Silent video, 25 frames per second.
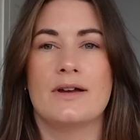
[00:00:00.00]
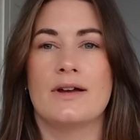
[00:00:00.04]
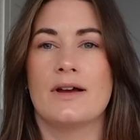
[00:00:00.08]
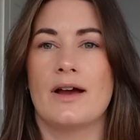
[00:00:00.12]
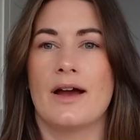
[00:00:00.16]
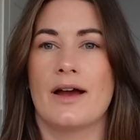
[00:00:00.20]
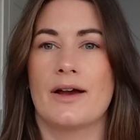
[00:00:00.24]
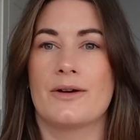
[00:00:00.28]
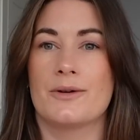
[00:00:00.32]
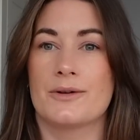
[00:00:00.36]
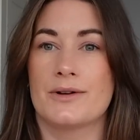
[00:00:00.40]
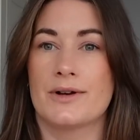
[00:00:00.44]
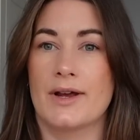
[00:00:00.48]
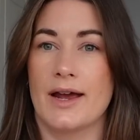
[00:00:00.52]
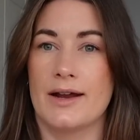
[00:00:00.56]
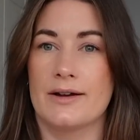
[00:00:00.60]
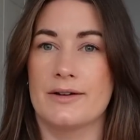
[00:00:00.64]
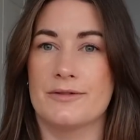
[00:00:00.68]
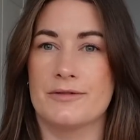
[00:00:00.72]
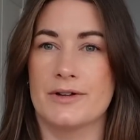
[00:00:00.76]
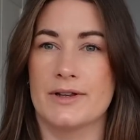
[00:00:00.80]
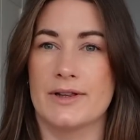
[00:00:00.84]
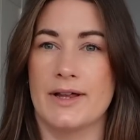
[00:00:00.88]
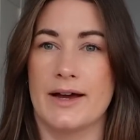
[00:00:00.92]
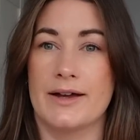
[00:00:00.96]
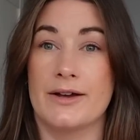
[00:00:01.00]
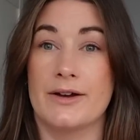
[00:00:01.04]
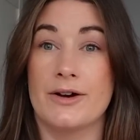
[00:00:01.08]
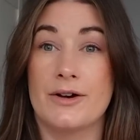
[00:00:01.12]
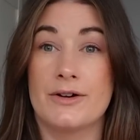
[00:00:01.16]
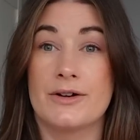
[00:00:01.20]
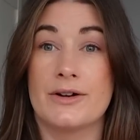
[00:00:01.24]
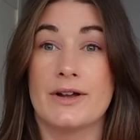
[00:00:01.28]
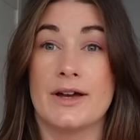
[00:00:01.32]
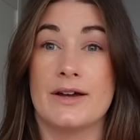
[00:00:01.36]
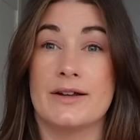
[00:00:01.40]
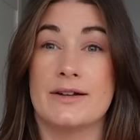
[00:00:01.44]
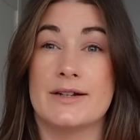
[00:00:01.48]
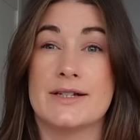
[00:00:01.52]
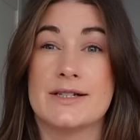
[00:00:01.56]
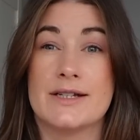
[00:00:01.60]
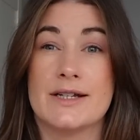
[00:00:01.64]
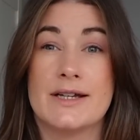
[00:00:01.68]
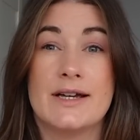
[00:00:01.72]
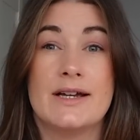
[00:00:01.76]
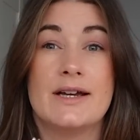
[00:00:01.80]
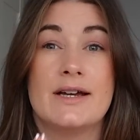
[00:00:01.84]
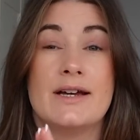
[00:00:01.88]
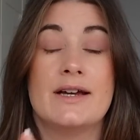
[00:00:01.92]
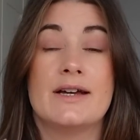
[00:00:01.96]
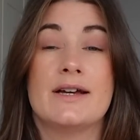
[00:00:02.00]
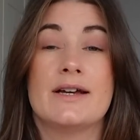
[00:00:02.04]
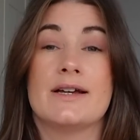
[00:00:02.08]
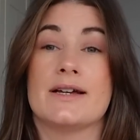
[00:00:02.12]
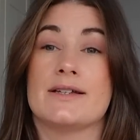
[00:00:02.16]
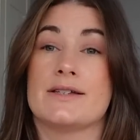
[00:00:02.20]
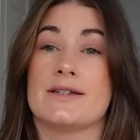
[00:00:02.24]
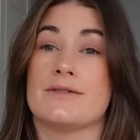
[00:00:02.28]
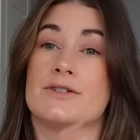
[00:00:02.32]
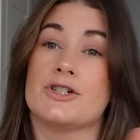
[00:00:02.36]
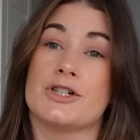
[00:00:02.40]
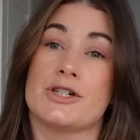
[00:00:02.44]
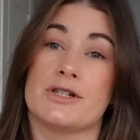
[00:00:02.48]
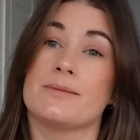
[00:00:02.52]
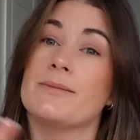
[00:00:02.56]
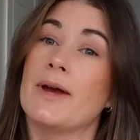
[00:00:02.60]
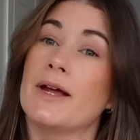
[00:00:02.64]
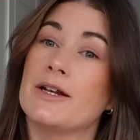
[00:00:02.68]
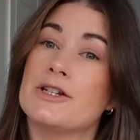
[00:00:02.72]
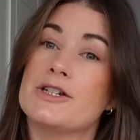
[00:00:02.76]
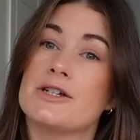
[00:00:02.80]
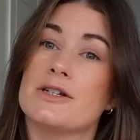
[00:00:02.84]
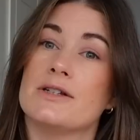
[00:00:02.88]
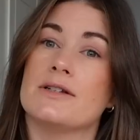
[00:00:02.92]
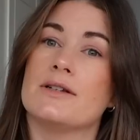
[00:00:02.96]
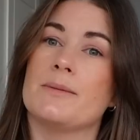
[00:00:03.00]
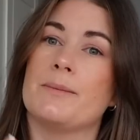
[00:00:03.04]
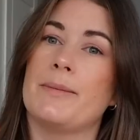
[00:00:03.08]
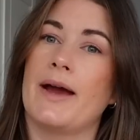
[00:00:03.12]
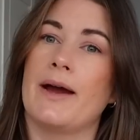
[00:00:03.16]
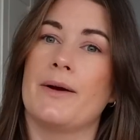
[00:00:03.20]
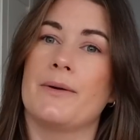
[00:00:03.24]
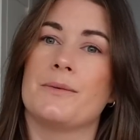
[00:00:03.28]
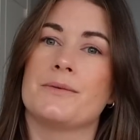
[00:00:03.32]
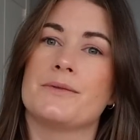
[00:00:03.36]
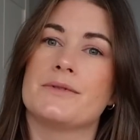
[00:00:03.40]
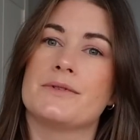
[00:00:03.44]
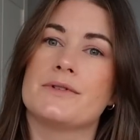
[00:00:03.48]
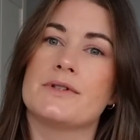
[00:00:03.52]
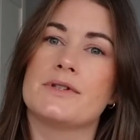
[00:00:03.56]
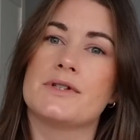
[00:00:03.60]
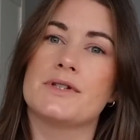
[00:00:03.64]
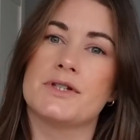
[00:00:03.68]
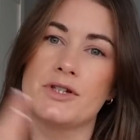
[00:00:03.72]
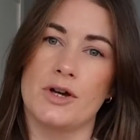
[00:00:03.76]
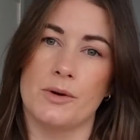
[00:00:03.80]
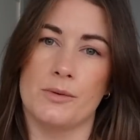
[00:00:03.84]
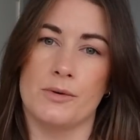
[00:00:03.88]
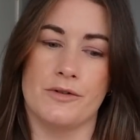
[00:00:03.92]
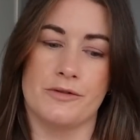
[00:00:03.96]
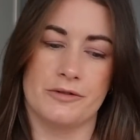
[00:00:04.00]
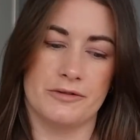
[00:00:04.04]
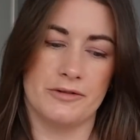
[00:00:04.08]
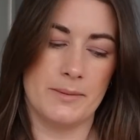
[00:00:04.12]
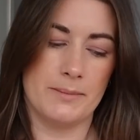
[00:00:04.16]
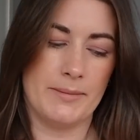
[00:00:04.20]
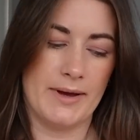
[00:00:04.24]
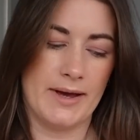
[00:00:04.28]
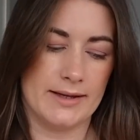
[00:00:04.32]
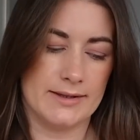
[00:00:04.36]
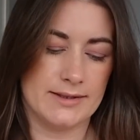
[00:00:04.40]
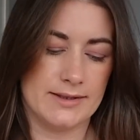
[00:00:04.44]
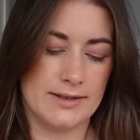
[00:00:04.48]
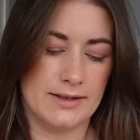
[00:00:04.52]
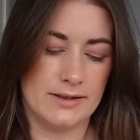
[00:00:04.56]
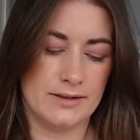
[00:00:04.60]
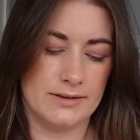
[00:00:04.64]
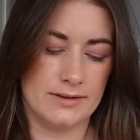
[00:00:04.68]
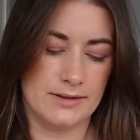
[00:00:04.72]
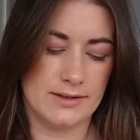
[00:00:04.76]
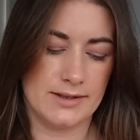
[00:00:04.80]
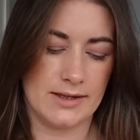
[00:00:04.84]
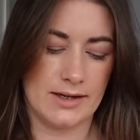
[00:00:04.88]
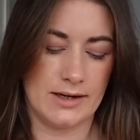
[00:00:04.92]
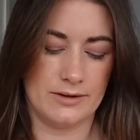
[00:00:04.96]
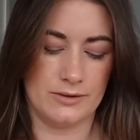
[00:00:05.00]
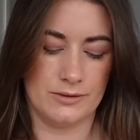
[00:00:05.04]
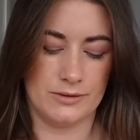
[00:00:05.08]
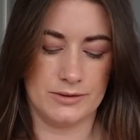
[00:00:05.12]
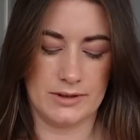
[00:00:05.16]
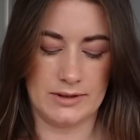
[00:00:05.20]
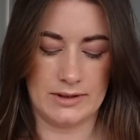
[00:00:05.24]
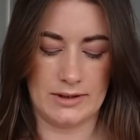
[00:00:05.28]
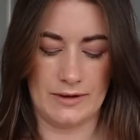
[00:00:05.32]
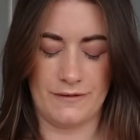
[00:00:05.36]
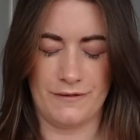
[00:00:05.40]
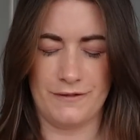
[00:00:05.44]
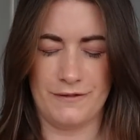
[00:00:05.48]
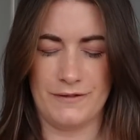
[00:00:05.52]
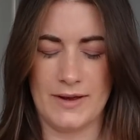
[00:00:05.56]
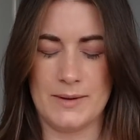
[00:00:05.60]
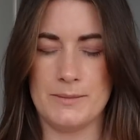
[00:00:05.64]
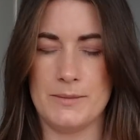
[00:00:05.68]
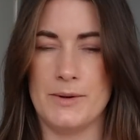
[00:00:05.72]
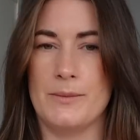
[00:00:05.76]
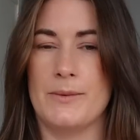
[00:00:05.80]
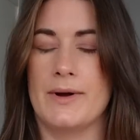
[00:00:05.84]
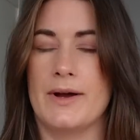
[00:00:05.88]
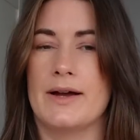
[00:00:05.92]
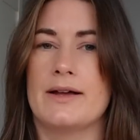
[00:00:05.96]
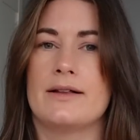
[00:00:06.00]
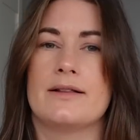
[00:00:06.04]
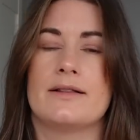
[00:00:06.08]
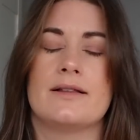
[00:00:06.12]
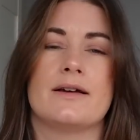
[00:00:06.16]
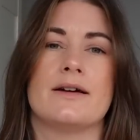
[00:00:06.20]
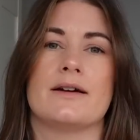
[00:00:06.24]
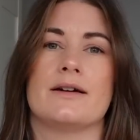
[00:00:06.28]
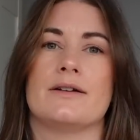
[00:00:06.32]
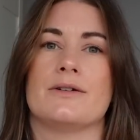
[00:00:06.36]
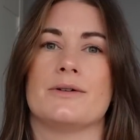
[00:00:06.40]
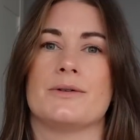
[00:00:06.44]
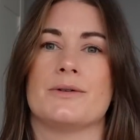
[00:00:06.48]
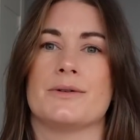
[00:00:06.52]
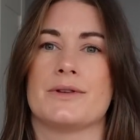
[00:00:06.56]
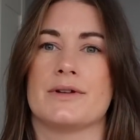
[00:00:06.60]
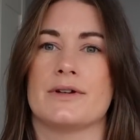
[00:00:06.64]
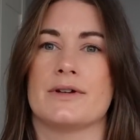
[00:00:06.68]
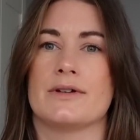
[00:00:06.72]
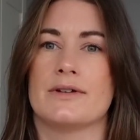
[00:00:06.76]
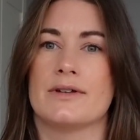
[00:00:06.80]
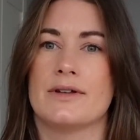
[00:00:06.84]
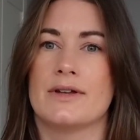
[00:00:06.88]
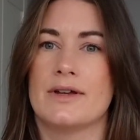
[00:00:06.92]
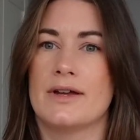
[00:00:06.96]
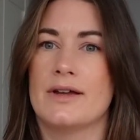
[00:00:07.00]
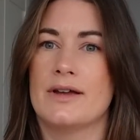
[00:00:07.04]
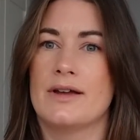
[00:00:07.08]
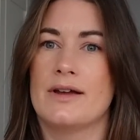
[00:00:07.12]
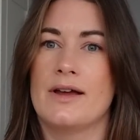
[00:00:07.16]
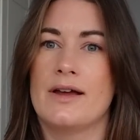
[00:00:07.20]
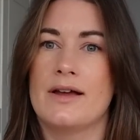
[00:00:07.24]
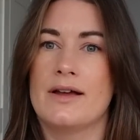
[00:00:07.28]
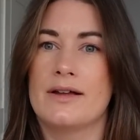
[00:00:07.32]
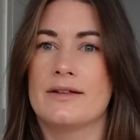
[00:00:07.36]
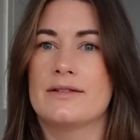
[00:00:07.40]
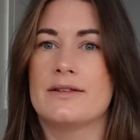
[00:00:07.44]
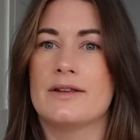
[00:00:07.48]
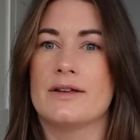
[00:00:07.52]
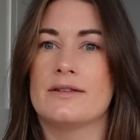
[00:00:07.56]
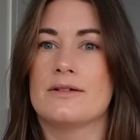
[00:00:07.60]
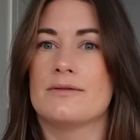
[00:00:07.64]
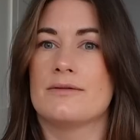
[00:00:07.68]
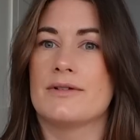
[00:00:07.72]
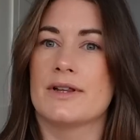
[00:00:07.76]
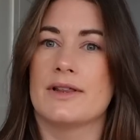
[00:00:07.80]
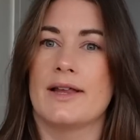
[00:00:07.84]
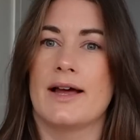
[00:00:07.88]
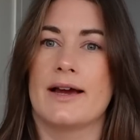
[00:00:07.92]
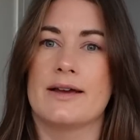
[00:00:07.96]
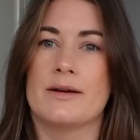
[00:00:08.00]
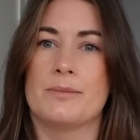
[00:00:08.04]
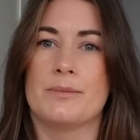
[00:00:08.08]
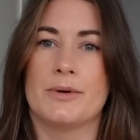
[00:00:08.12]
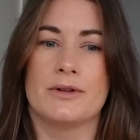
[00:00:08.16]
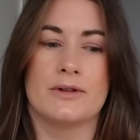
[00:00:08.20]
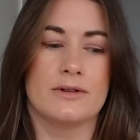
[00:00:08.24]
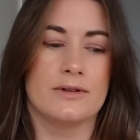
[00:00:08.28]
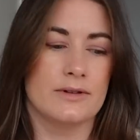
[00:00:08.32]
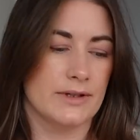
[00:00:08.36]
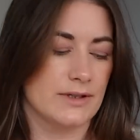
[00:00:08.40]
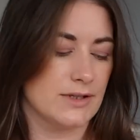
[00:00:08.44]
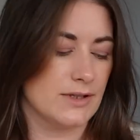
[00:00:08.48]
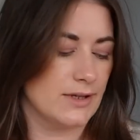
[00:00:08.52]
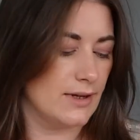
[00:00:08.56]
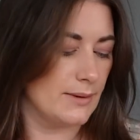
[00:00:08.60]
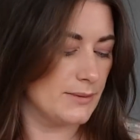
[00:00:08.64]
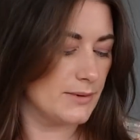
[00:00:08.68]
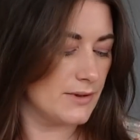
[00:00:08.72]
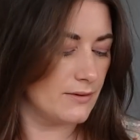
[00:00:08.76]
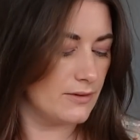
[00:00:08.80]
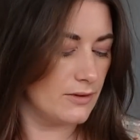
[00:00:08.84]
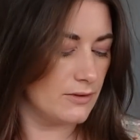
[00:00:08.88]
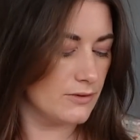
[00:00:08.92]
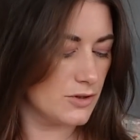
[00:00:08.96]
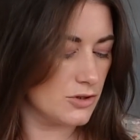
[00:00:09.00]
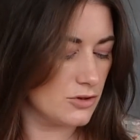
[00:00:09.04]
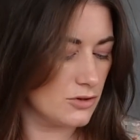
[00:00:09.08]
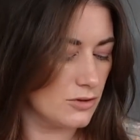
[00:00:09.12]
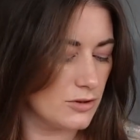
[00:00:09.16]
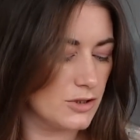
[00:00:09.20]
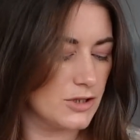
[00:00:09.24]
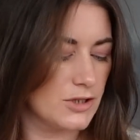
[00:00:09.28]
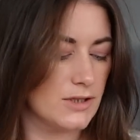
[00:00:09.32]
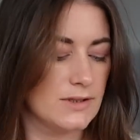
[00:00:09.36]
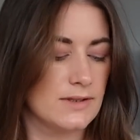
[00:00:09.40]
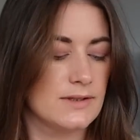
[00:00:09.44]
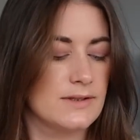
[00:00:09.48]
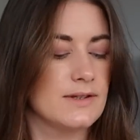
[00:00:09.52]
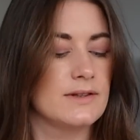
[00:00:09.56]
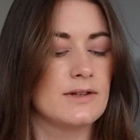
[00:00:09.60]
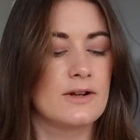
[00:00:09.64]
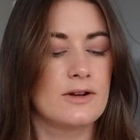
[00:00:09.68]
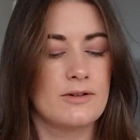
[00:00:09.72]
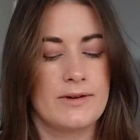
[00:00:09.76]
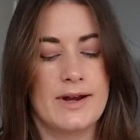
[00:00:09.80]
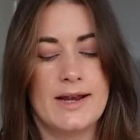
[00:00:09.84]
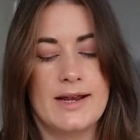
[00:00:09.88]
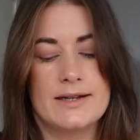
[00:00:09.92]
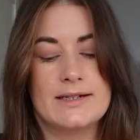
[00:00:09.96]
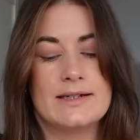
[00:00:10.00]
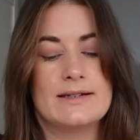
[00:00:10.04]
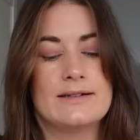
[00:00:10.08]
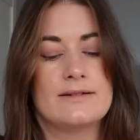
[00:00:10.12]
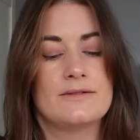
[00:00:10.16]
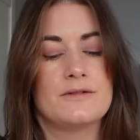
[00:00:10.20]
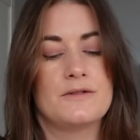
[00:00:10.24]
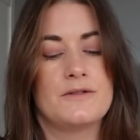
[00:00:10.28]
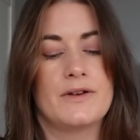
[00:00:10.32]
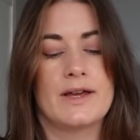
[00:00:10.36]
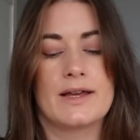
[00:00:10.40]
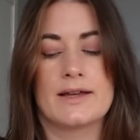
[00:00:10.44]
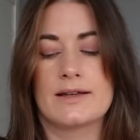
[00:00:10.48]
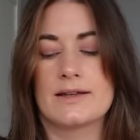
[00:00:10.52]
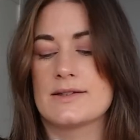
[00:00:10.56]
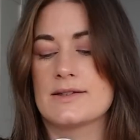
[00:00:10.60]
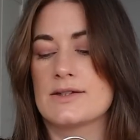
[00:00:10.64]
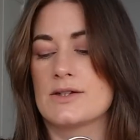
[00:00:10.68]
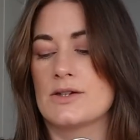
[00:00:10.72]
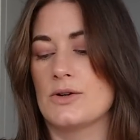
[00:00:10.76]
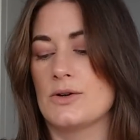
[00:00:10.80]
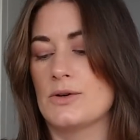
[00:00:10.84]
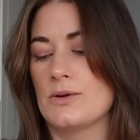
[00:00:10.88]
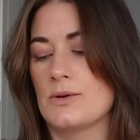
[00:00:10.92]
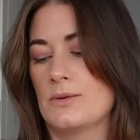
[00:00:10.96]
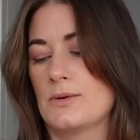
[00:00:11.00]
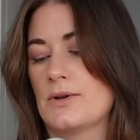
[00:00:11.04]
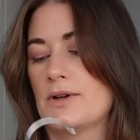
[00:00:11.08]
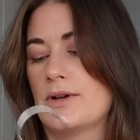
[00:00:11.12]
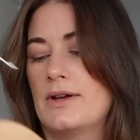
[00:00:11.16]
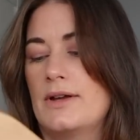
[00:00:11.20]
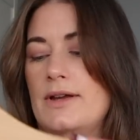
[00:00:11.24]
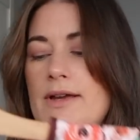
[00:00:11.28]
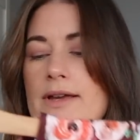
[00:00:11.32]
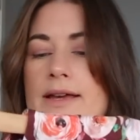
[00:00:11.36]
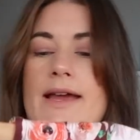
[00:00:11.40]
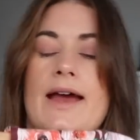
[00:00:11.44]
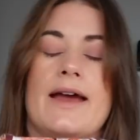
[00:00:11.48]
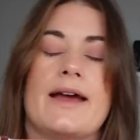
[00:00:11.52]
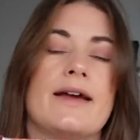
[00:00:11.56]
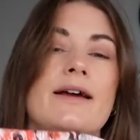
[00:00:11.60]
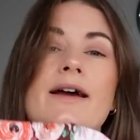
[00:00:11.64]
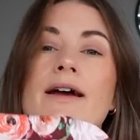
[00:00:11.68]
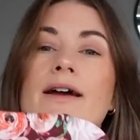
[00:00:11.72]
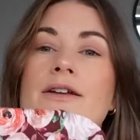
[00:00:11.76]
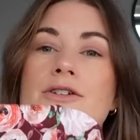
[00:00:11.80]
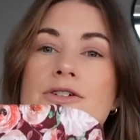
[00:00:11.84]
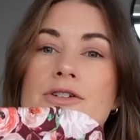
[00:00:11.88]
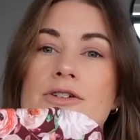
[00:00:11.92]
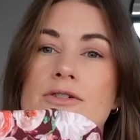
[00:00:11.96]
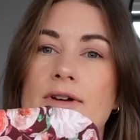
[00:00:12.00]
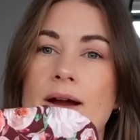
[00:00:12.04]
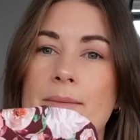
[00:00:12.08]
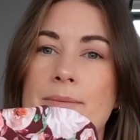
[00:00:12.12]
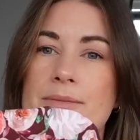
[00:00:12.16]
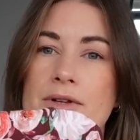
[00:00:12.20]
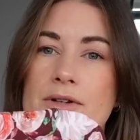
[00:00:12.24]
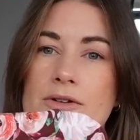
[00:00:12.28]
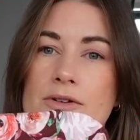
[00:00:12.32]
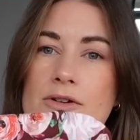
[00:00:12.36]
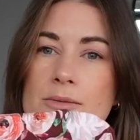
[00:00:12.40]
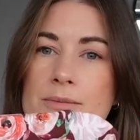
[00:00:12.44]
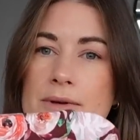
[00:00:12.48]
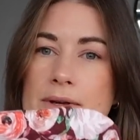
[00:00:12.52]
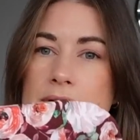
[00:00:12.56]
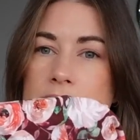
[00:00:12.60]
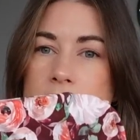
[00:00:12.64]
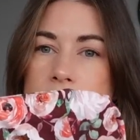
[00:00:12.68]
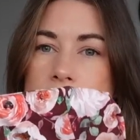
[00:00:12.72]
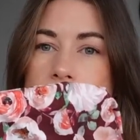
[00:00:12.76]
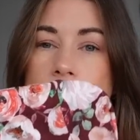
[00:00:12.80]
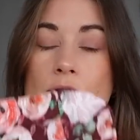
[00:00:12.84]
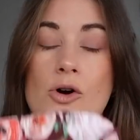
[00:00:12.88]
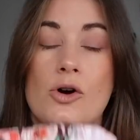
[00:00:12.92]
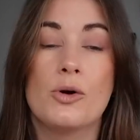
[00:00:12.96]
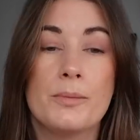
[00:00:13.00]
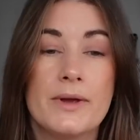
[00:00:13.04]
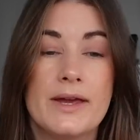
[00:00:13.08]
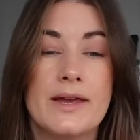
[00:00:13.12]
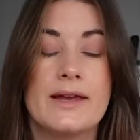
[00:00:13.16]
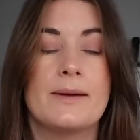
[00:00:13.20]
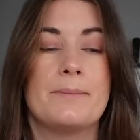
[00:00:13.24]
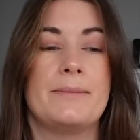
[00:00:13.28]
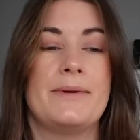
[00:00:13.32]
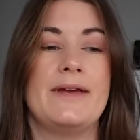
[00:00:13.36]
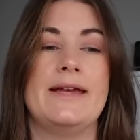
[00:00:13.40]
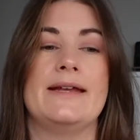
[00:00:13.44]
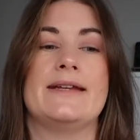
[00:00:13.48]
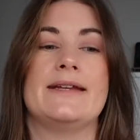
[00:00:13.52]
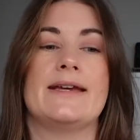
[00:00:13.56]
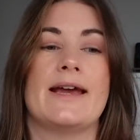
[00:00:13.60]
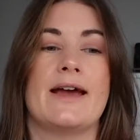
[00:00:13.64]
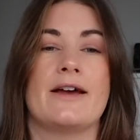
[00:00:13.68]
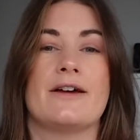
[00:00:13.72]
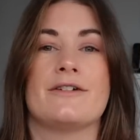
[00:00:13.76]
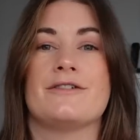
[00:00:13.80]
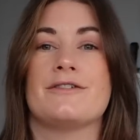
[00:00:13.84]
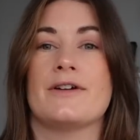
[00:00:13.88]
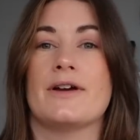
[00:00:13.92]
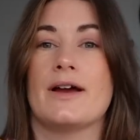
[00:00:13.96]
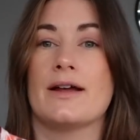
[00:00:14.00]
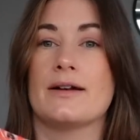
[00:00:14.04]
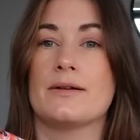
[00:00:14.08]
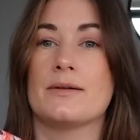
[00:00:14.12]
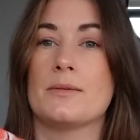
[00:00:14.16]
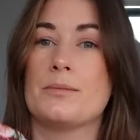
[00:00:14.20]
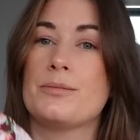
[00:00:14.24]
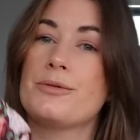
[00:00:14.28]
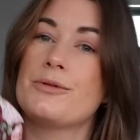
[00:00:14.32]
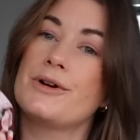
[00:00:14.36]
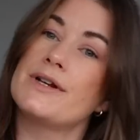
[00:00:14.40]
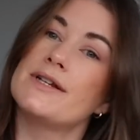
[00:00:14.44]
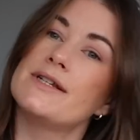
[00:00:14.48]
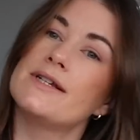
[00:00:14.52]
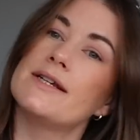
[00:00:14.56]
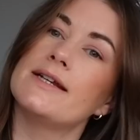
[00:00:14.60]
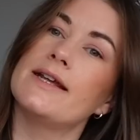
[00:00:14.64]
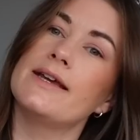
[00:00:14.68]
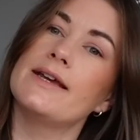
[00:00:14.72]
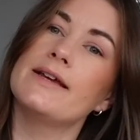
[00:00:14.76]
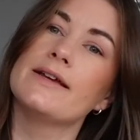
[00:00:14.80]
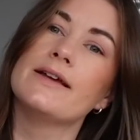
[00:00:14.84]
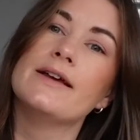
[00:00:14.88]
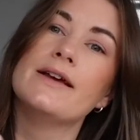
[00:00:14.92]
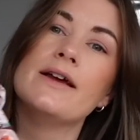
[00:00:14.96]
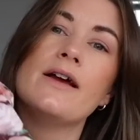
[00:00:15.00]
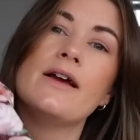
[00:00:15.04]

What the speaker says: I could kind of rely on. And as I've just mentioned about Sew Over It patterns, I know that they fit me well. I know that they're reliable in terms of their instructions and the grading and things. So yeah, I just grabbed the Nomi PDF and printed it.